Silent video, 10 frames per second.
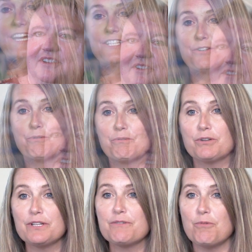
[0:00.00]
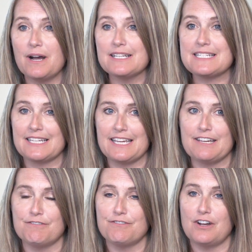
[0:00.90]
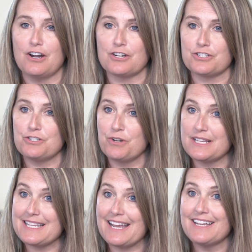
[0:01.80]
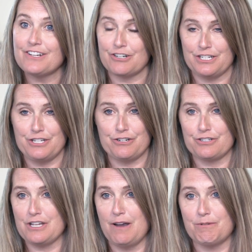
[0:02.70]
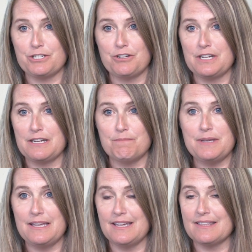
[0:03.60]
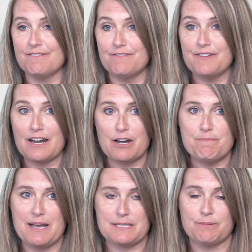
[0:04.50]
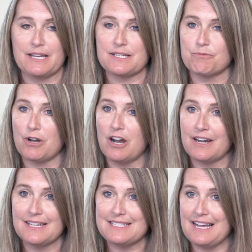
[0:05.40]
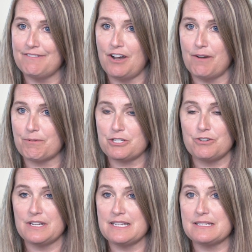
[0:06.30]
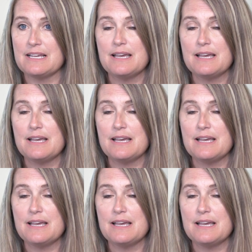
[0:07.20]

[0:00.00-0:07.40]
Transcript: And so we really want to give our students and our teachers the opportunity to be in the very best place where our kids have opportunities